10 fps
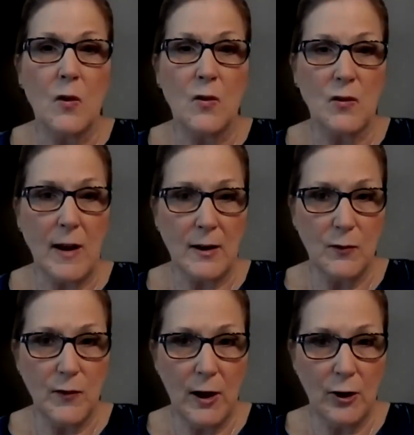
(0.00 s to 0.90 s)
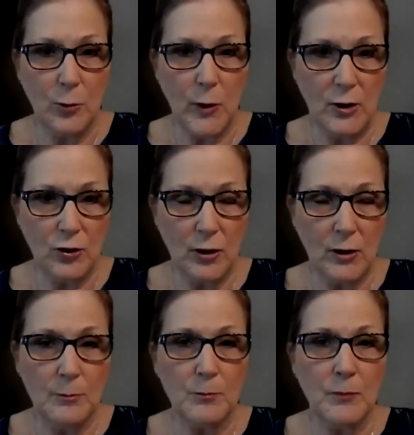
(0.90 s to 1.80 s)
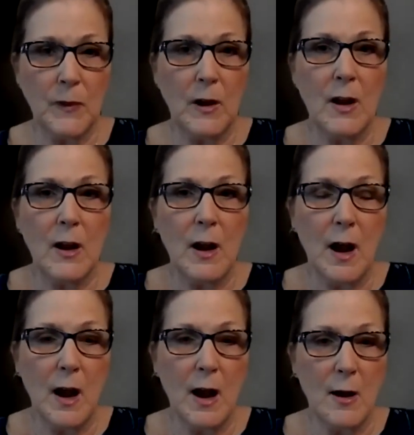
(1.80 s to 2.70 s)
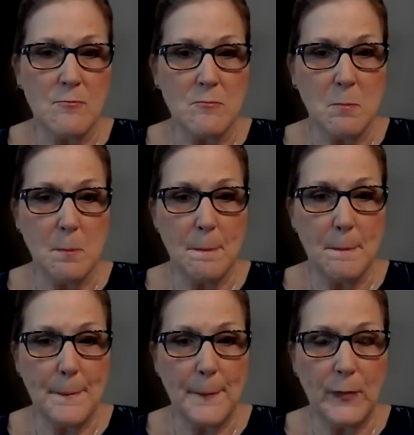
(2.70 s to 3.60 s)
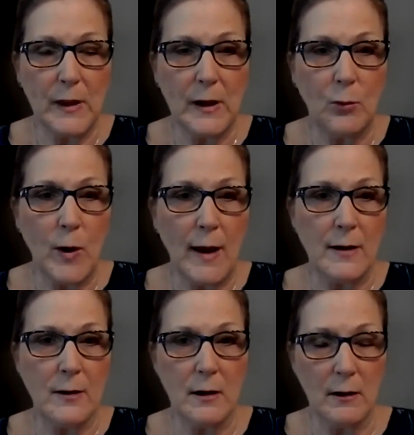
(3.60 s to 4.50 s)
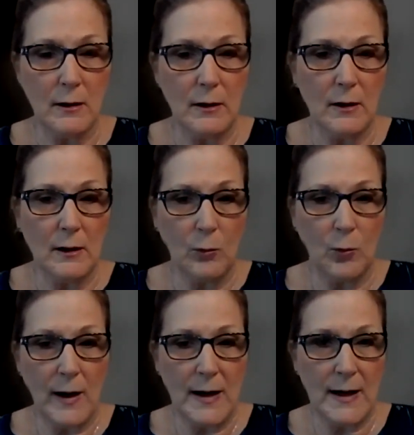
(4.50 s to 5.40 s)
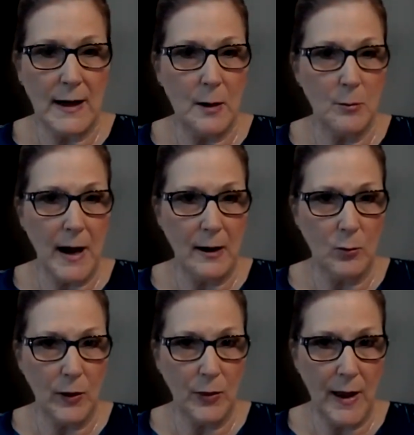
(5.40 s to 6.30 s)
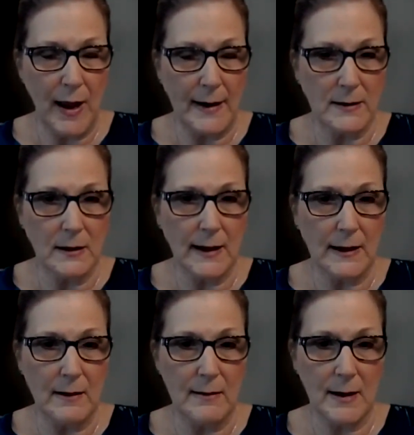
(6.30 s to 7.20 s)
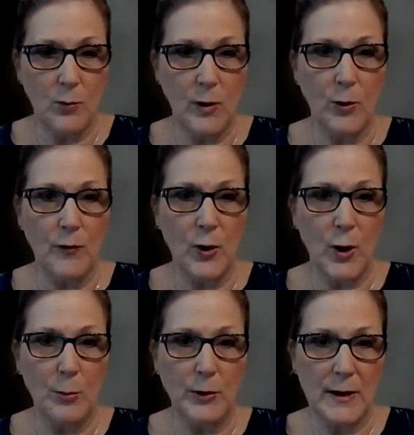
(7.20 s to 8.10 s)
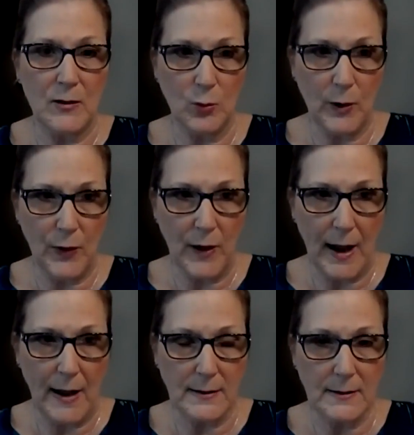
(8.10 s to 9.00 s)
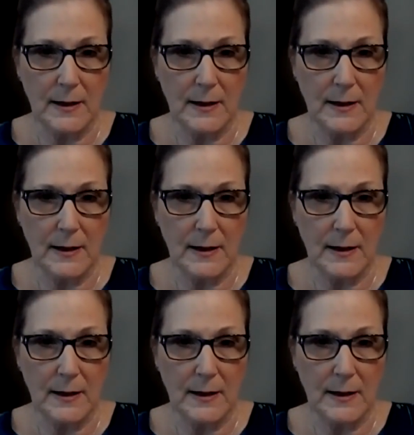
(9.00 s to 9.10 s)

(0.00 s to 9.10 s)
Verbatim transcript: the second valuation, um, when when he came back with that, like I said, we were very pleased with that.